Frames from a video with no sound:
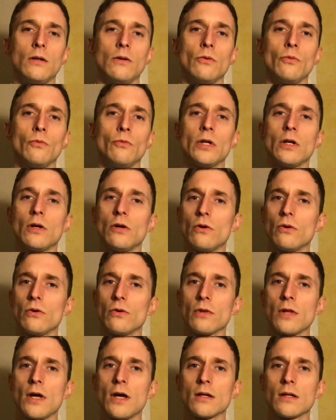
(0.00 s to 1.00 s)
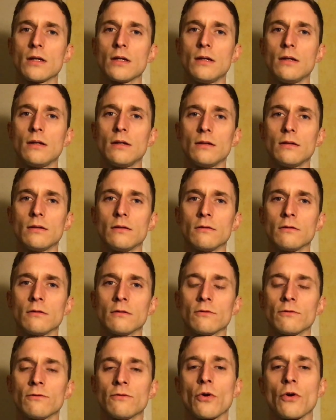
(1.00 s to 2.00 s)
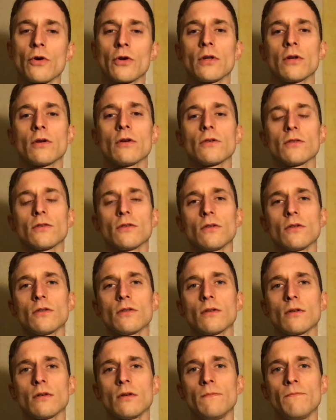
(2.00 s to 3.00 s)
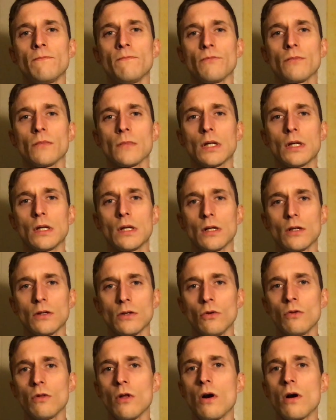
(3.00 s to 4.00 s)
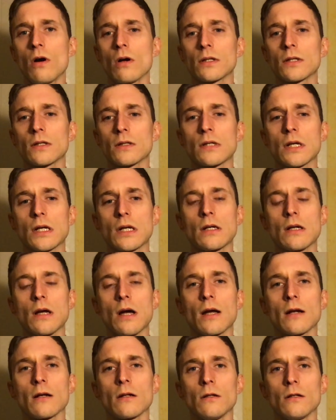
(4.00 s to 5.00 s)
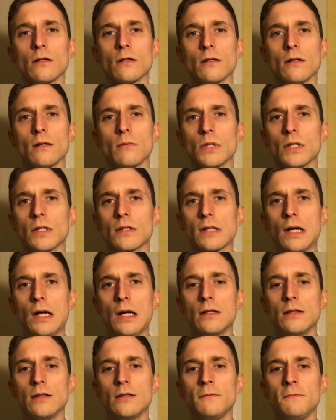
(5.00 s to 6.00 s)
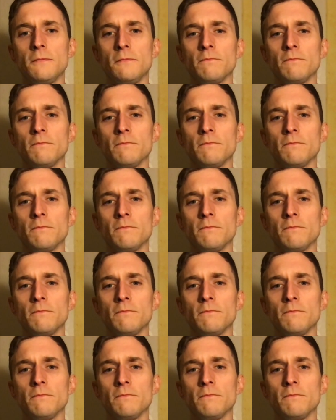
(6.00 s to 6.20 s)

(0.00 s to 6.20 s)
We know that 4 years is too long to stand idle and be silent.